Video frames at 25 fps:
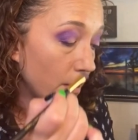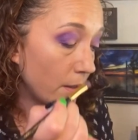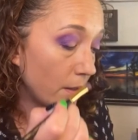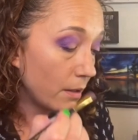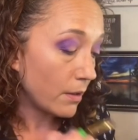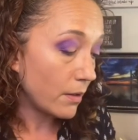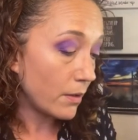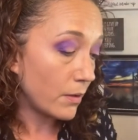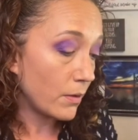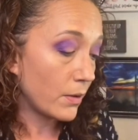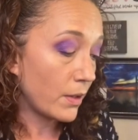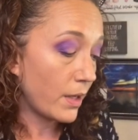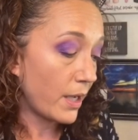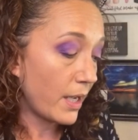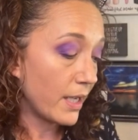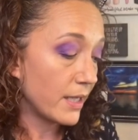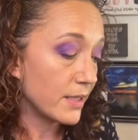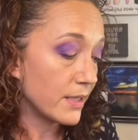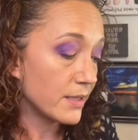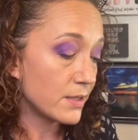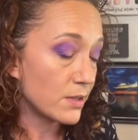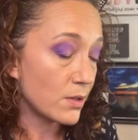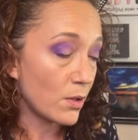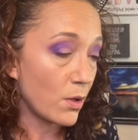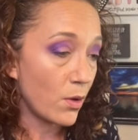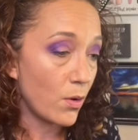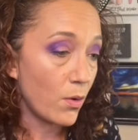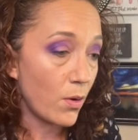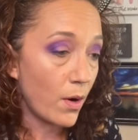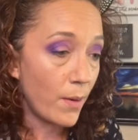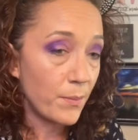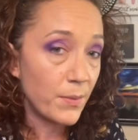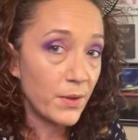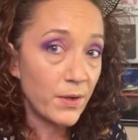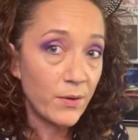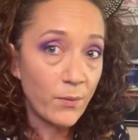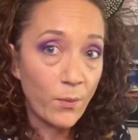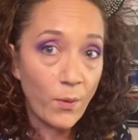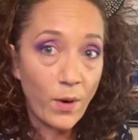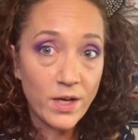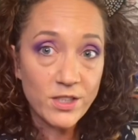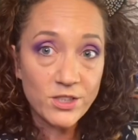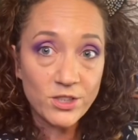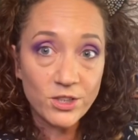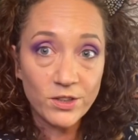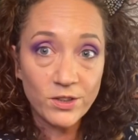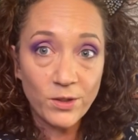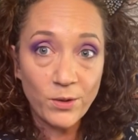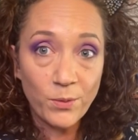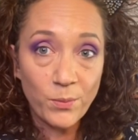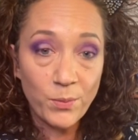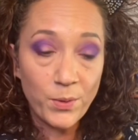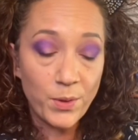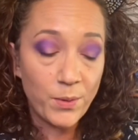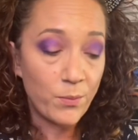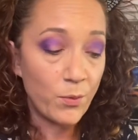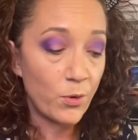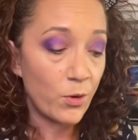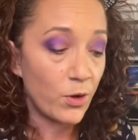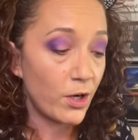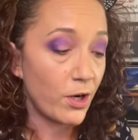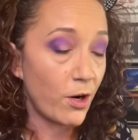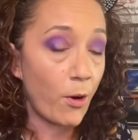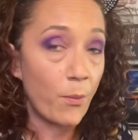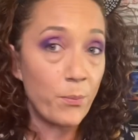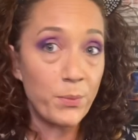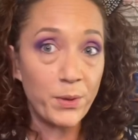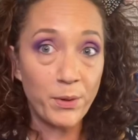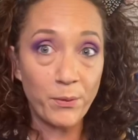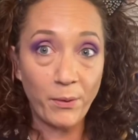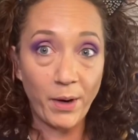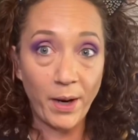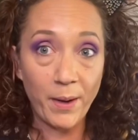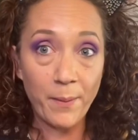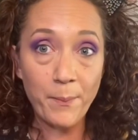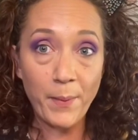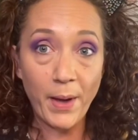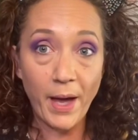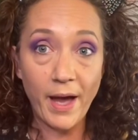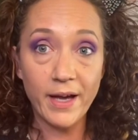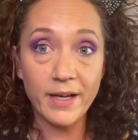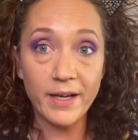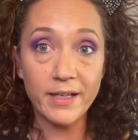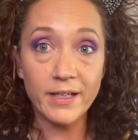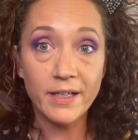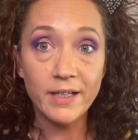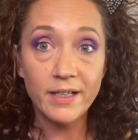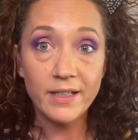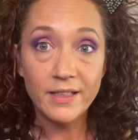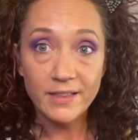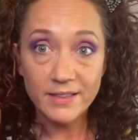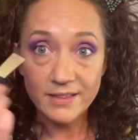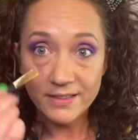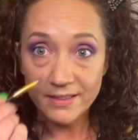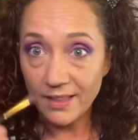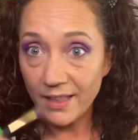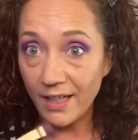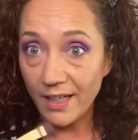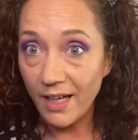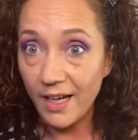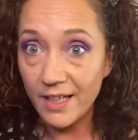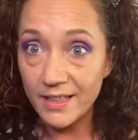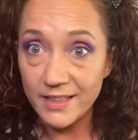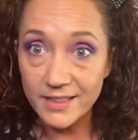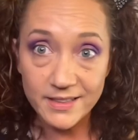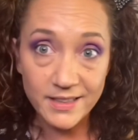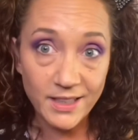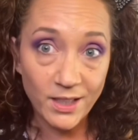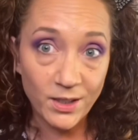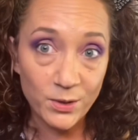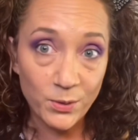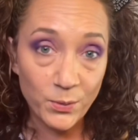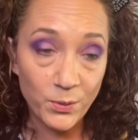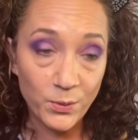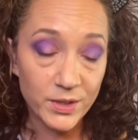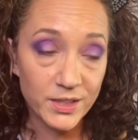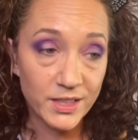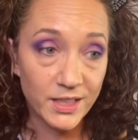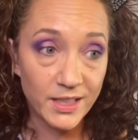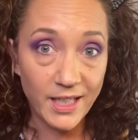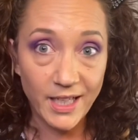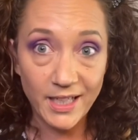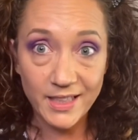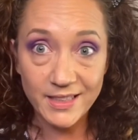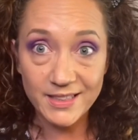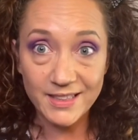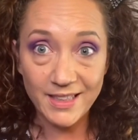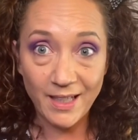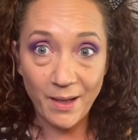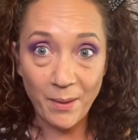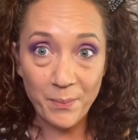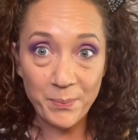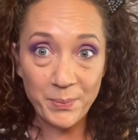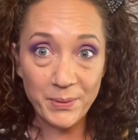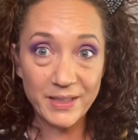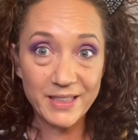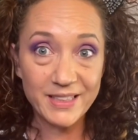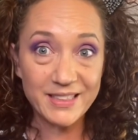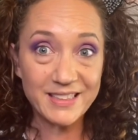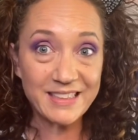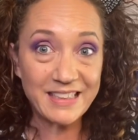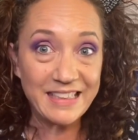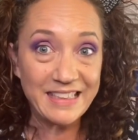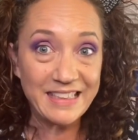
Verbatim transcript: Okay, so I'm gonna watch a little bit more and I'll be right back to kind of tell you what the next step is.